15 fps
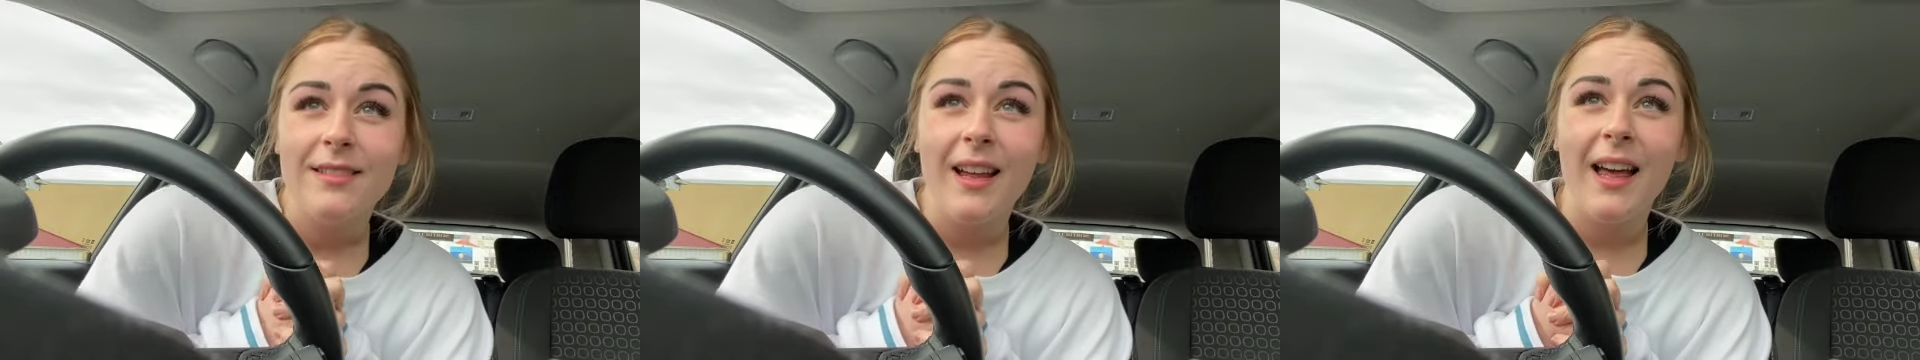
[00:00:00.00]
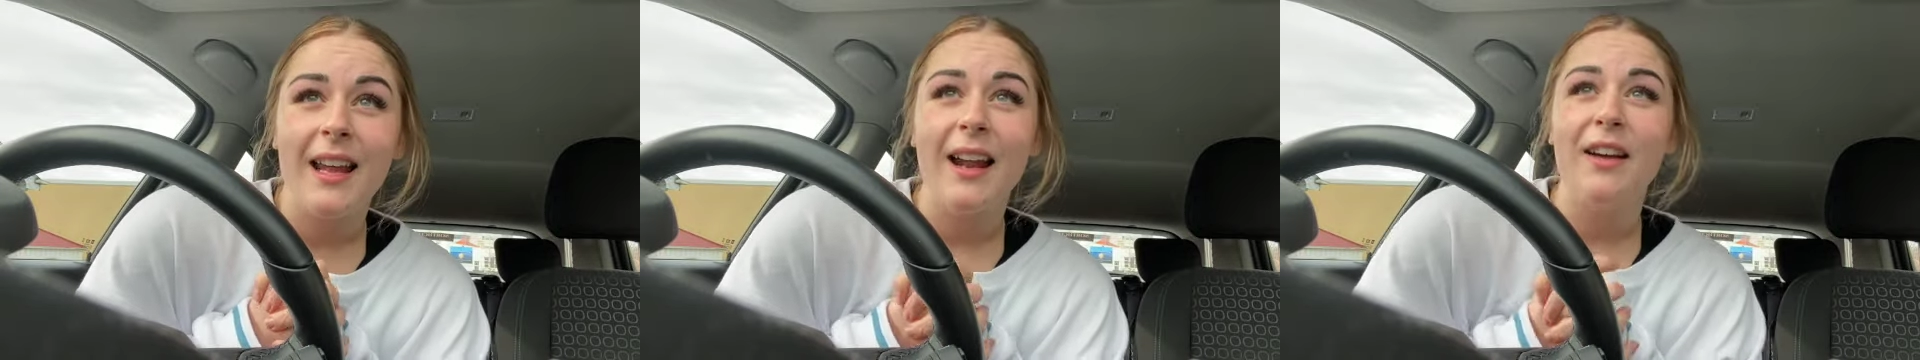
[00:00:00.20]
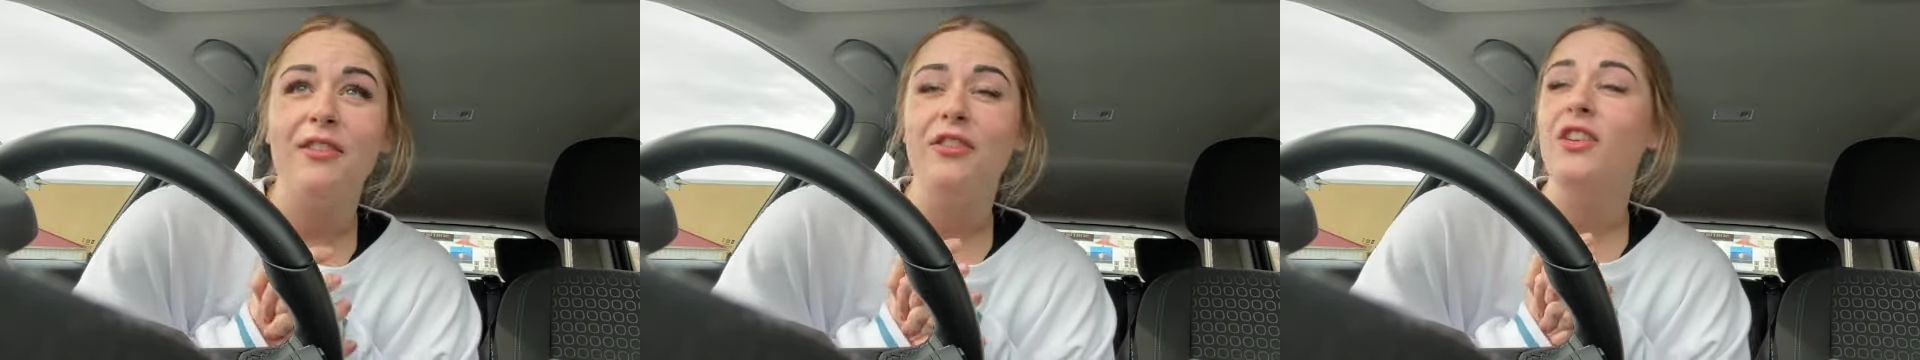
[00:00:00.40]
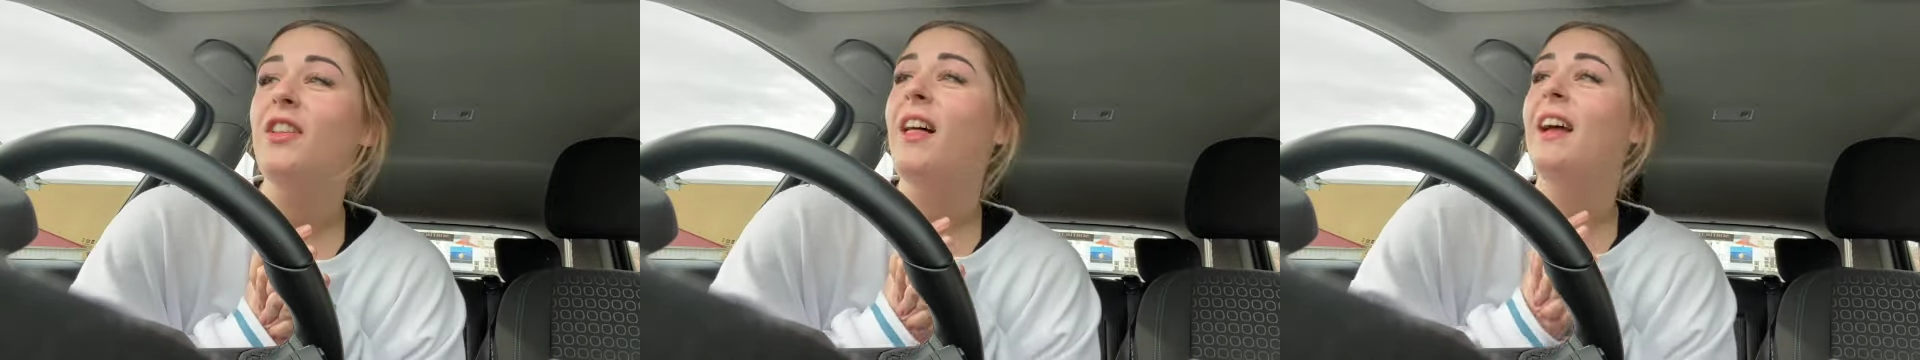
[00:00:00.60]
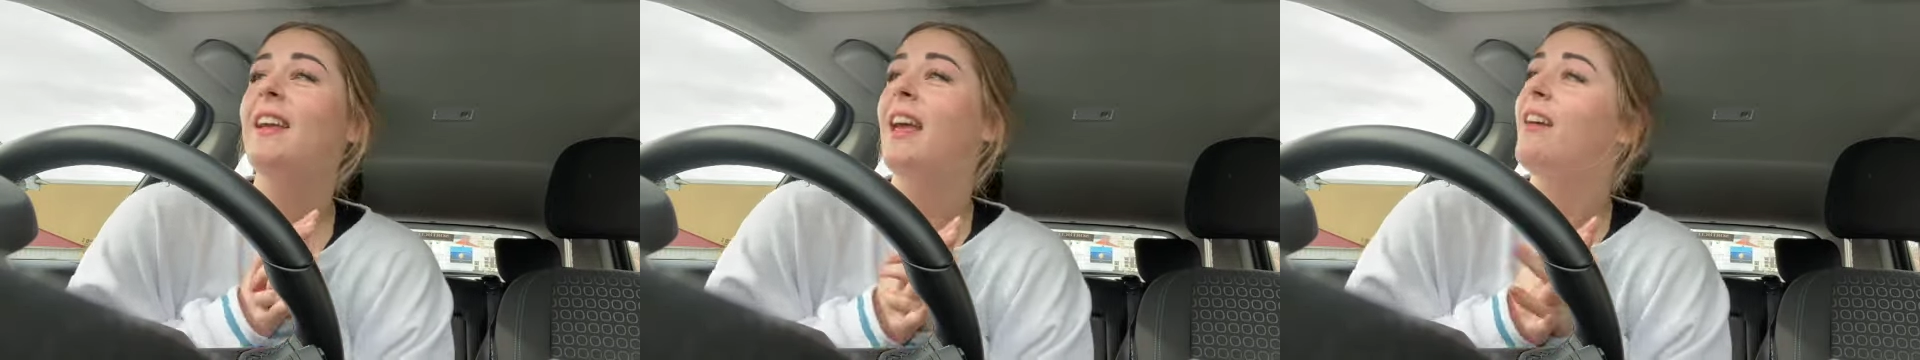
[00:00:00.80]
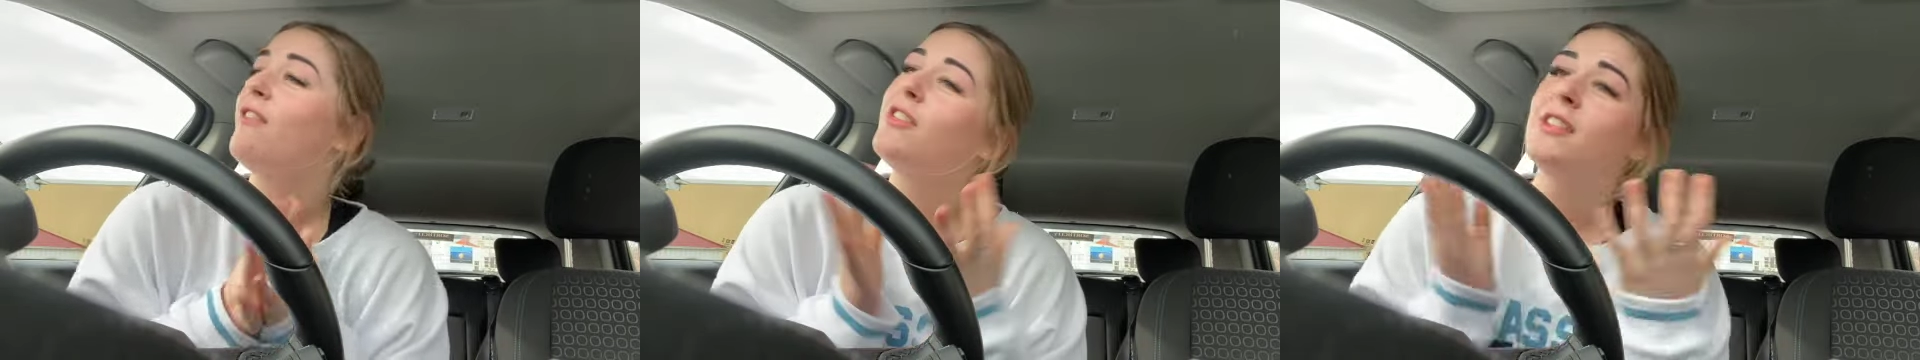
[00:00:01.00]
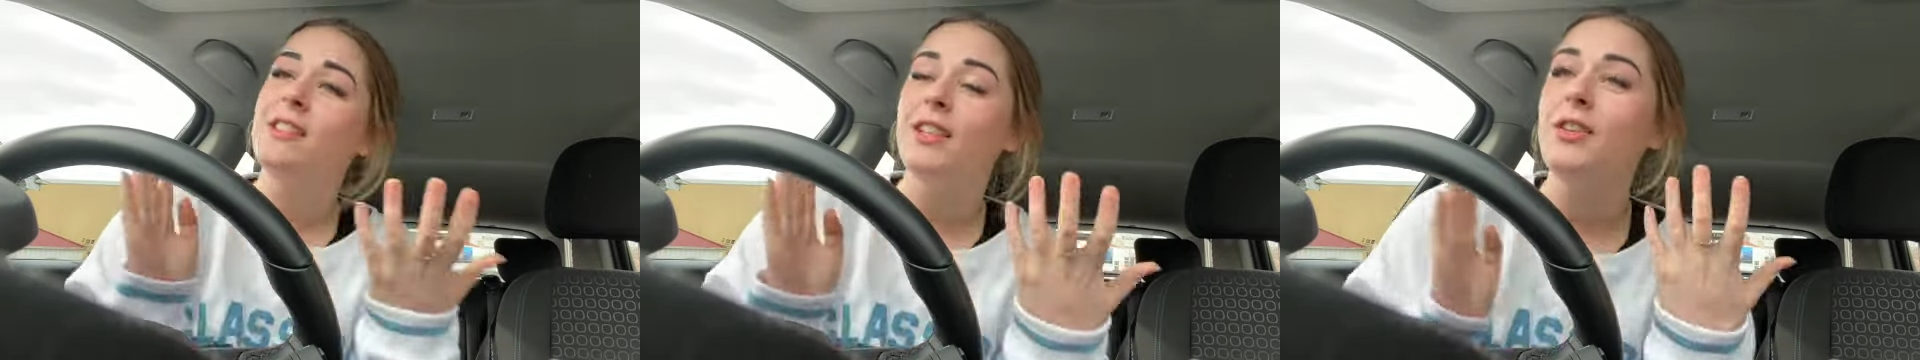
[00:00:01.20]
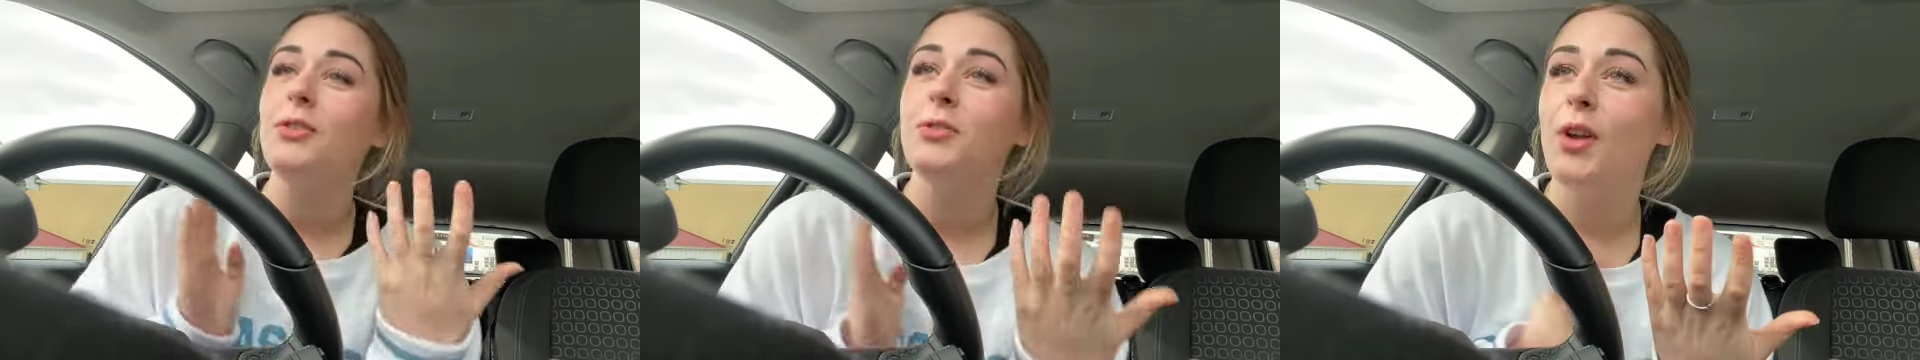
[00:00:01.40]
And I feel like every
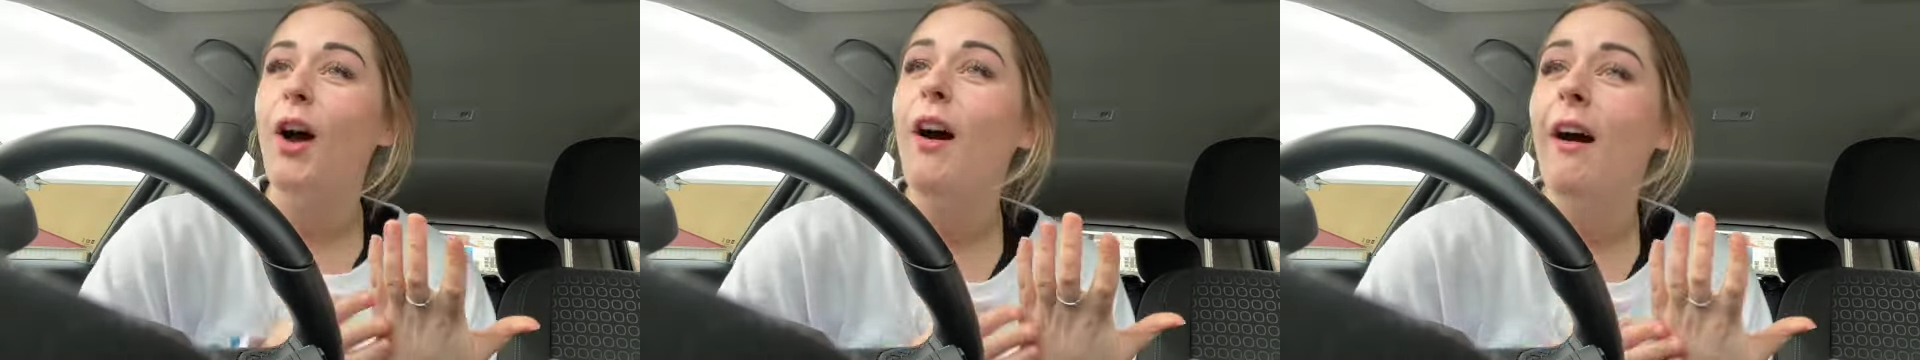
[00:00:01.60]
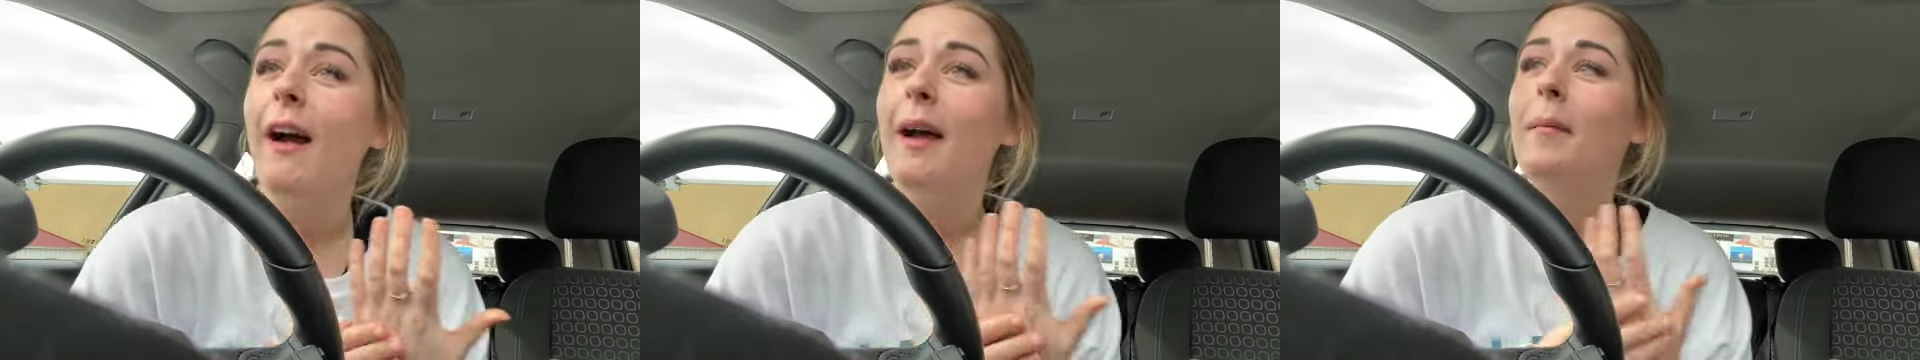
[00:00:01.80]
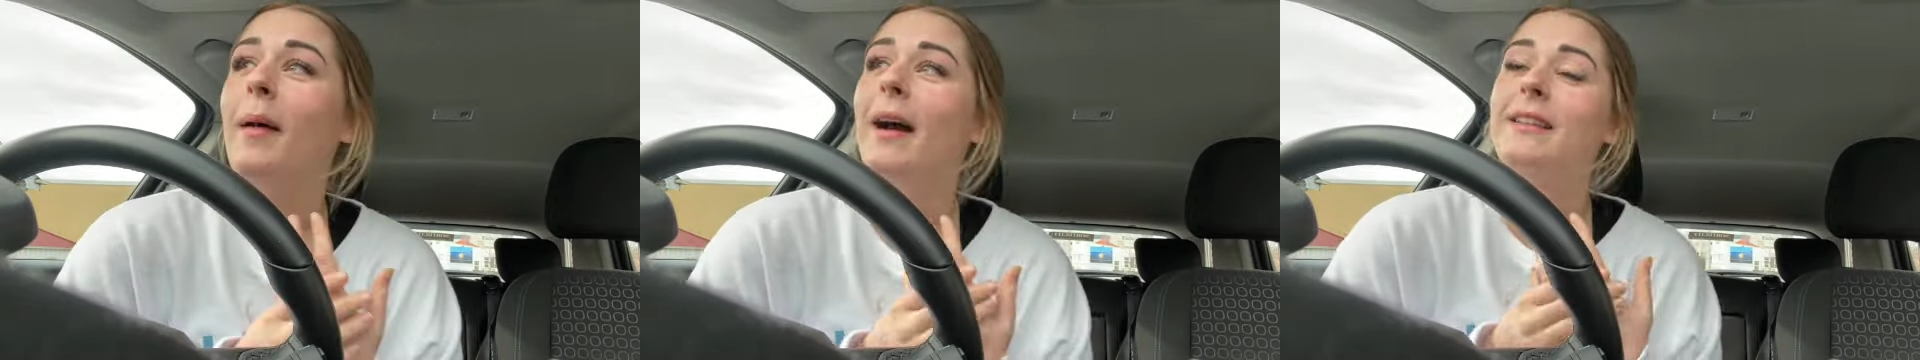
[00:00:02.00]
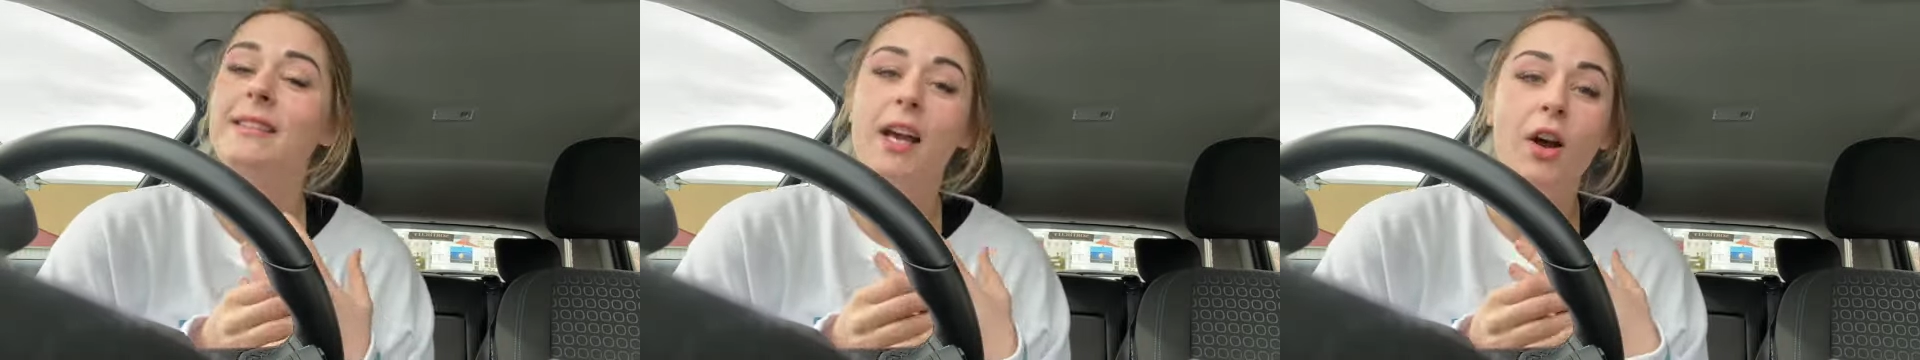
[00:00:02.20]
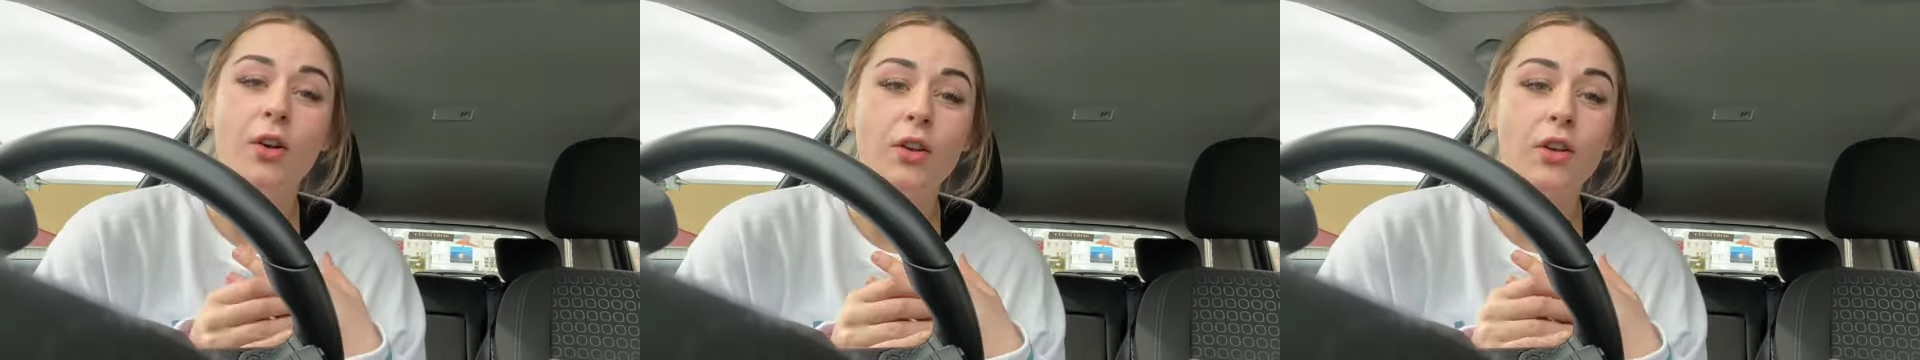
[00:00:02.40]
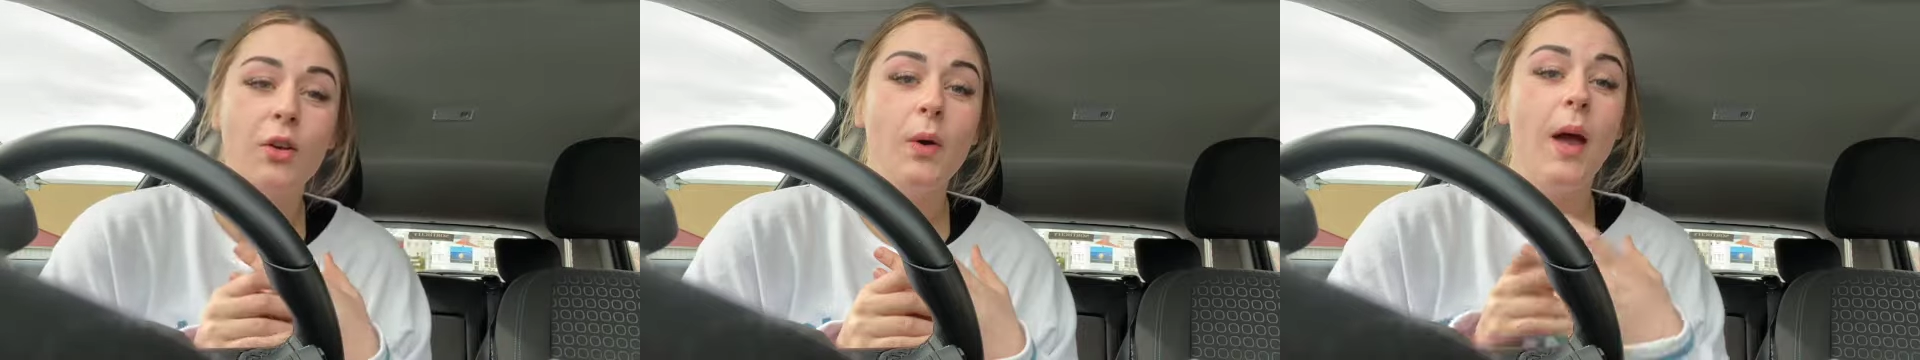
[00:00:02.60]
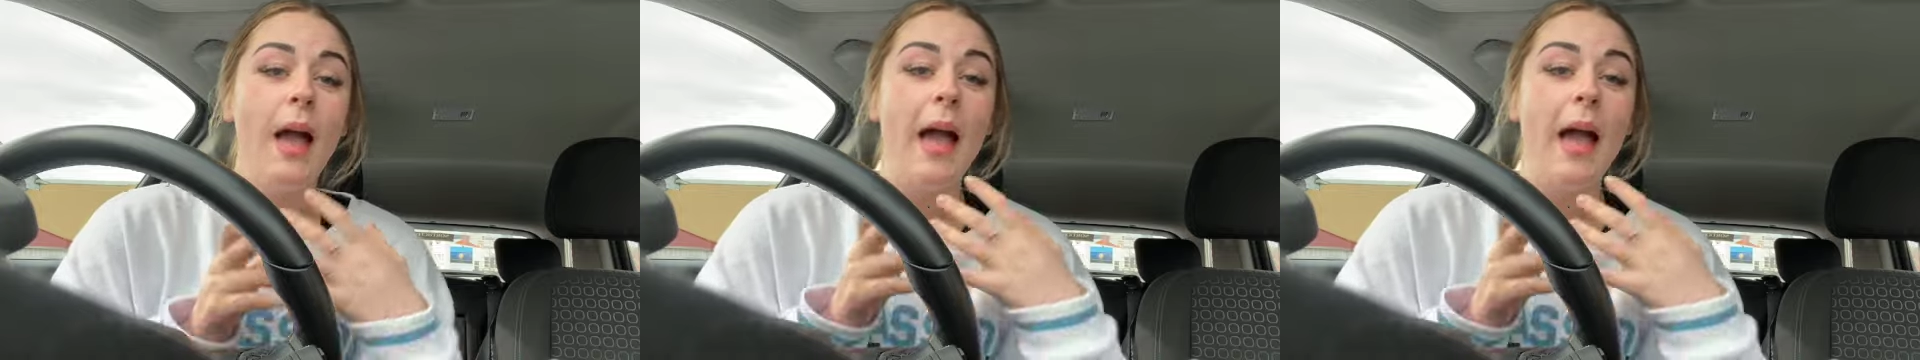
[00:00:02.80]
single time I tell you